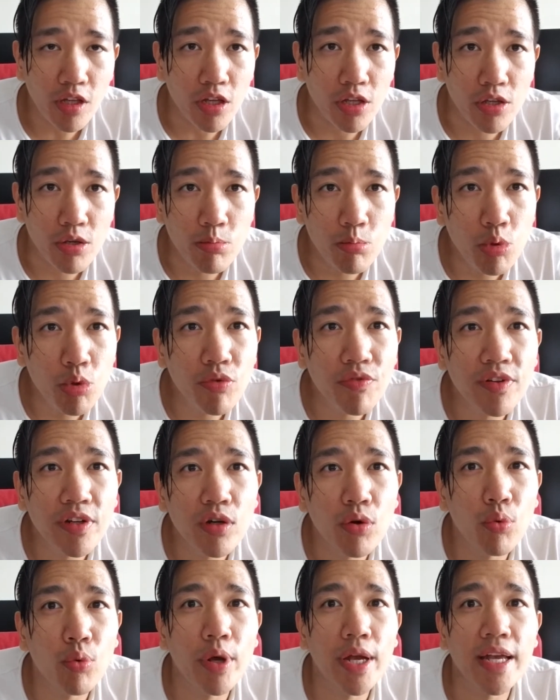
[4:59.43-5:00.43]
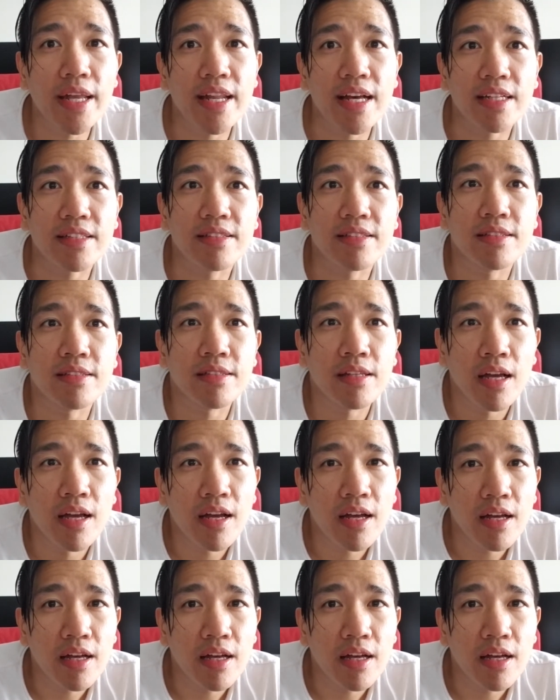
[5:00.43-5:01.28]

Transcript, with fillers: you move in a way that's,